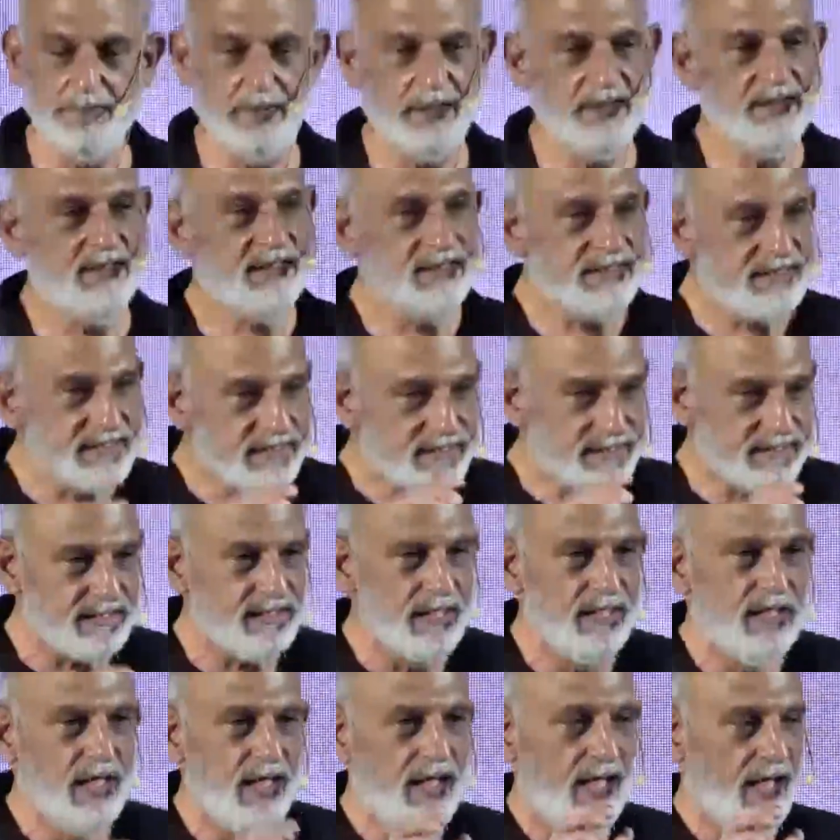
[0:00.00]
but this is
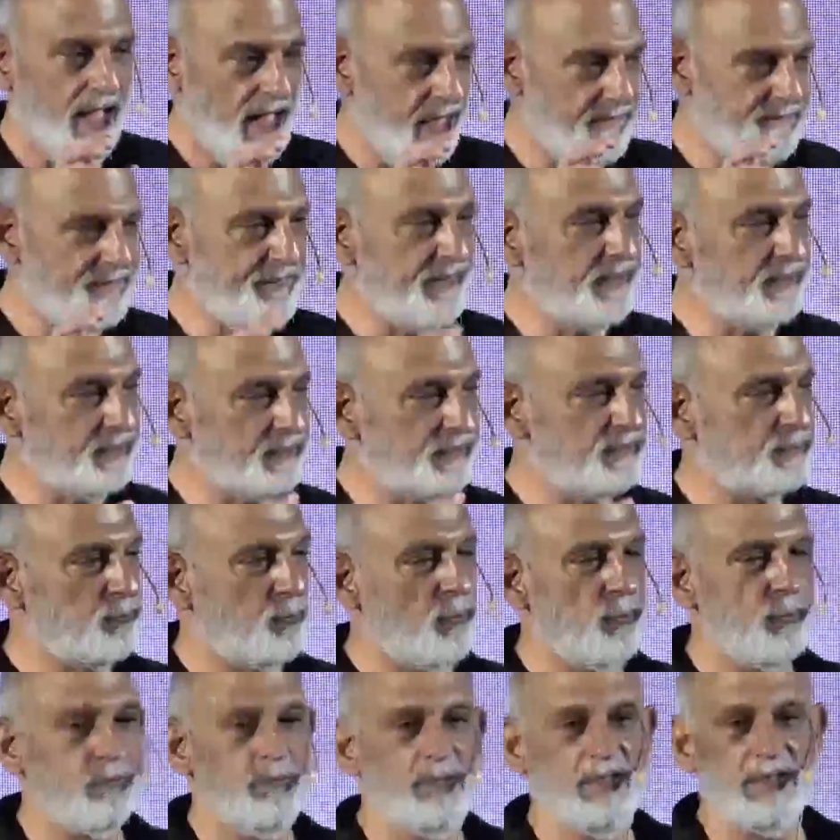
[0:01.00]
a very
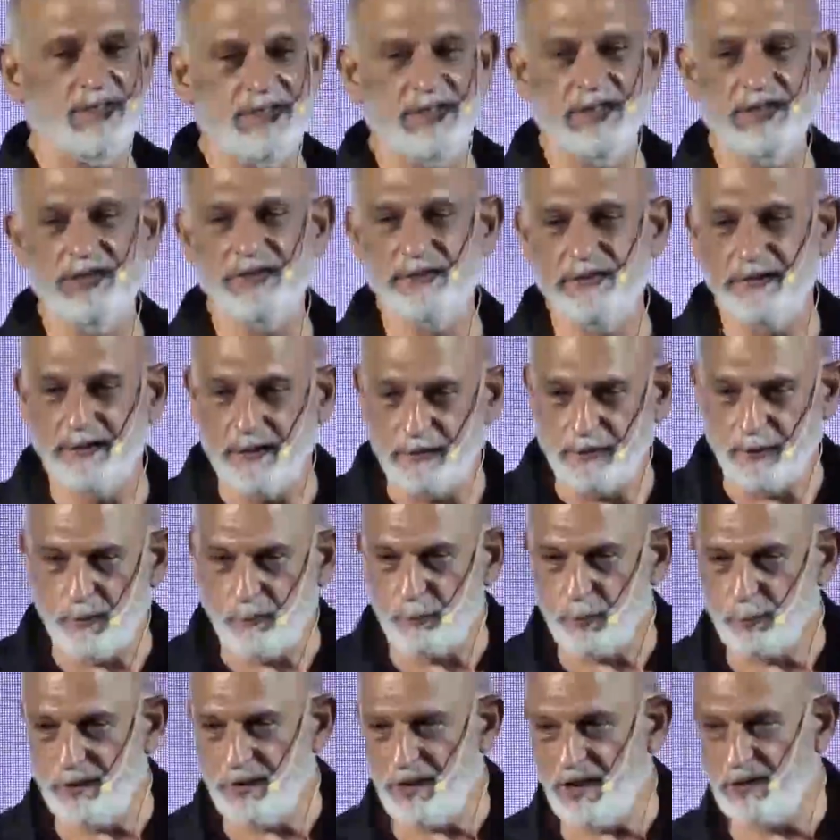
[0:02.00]
strong message that I
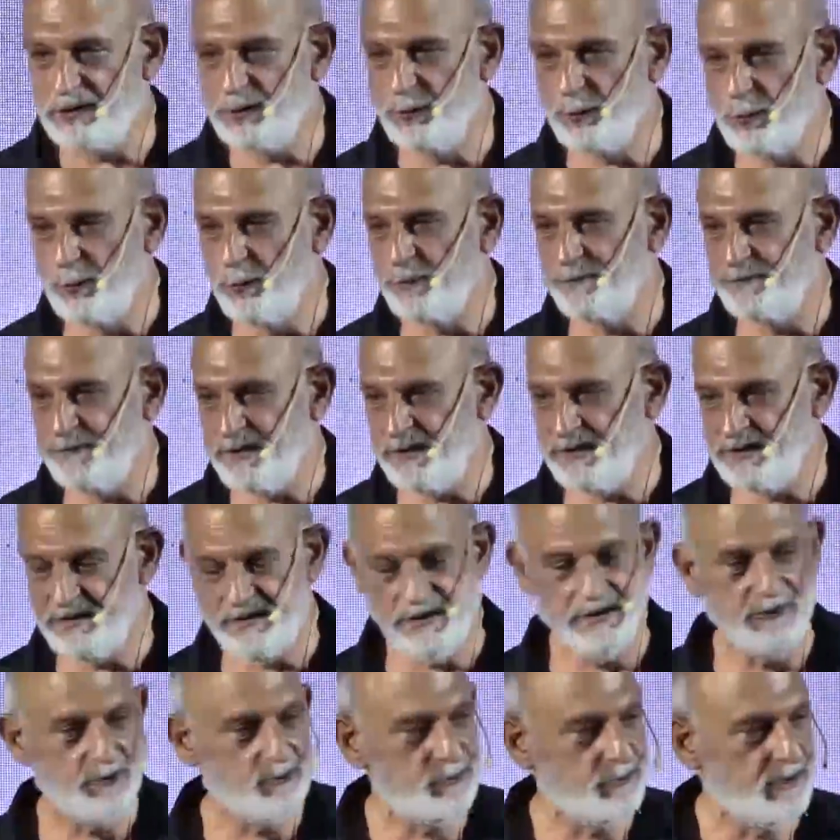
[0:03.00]
would like to convey
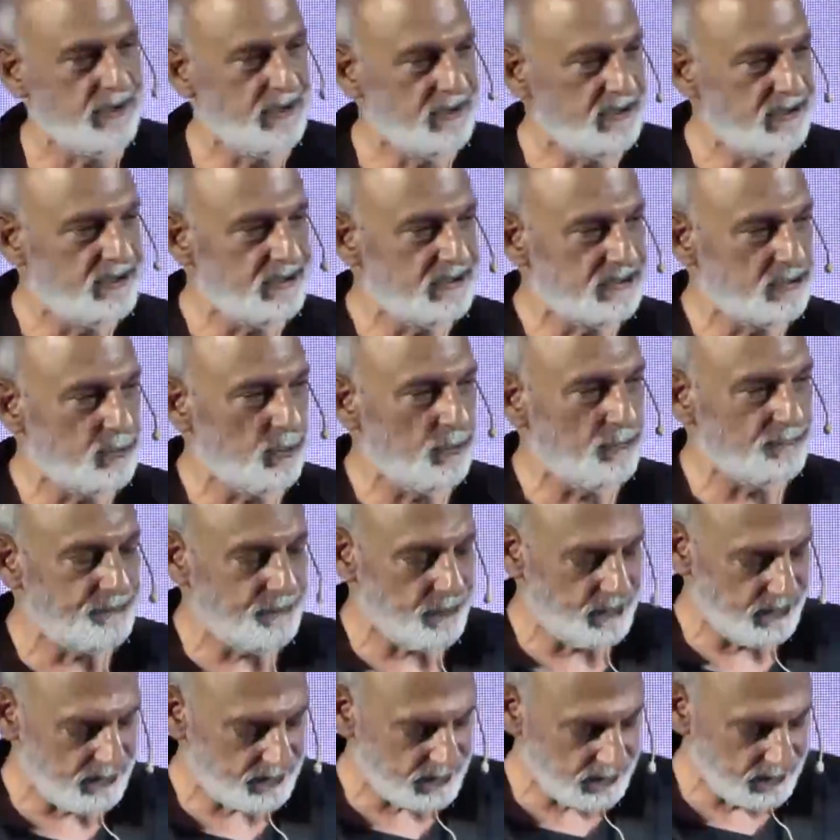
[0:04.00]
in this
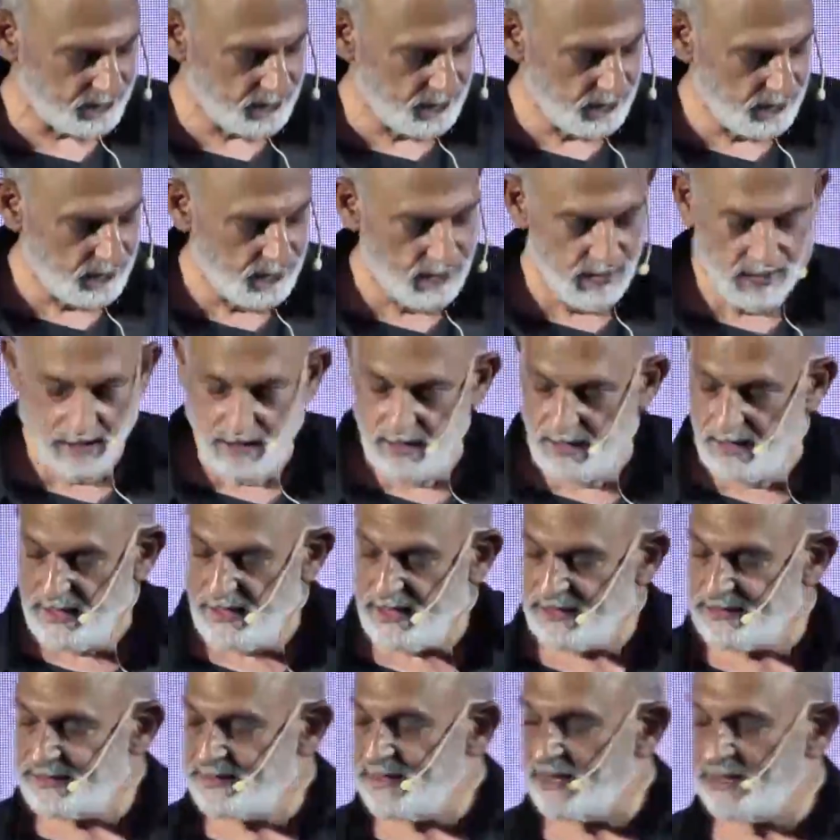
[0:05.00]
conference.
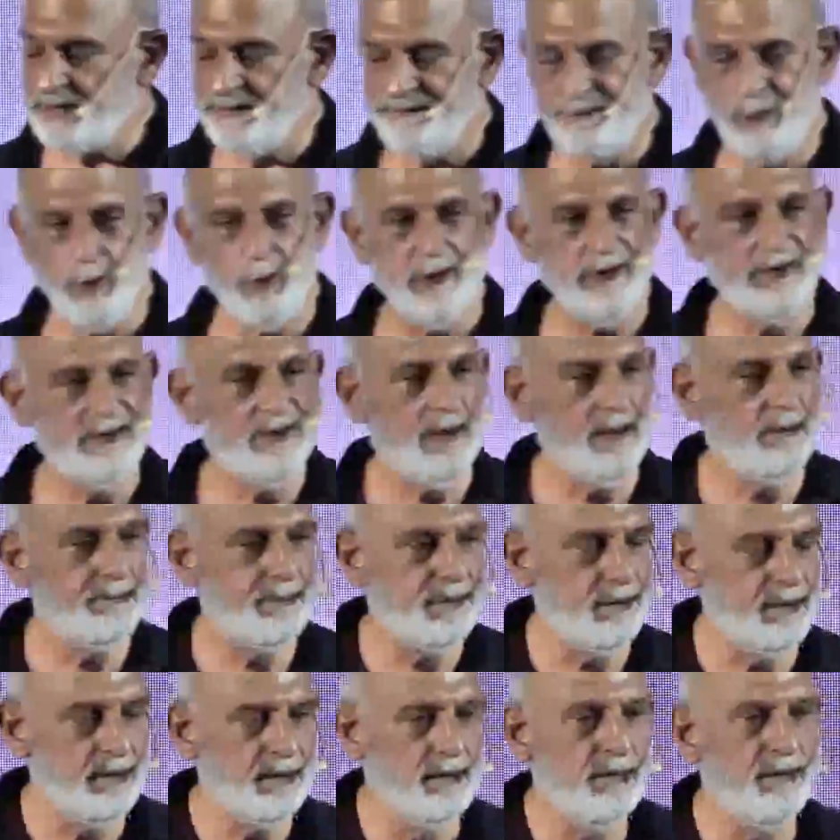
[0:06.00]
Let's take a few
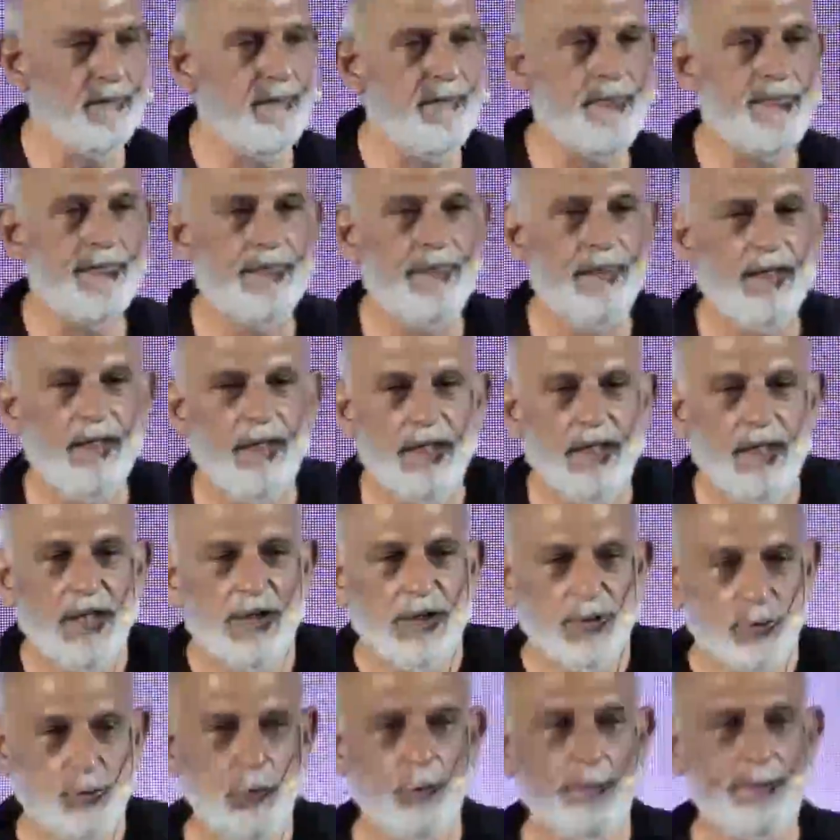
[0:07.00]
examples.
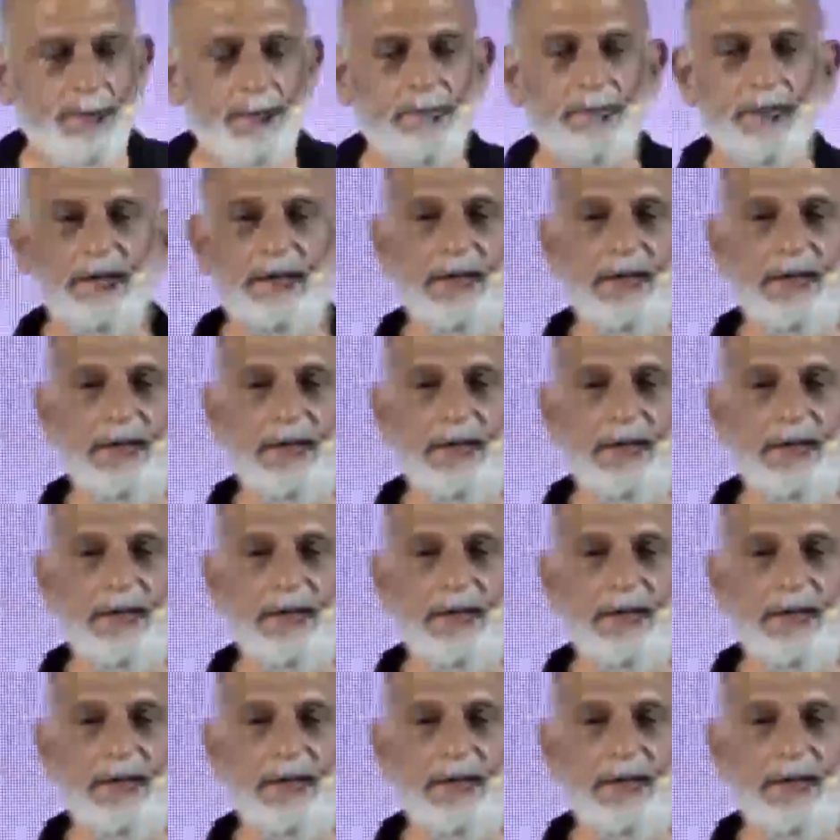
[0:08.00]
Two people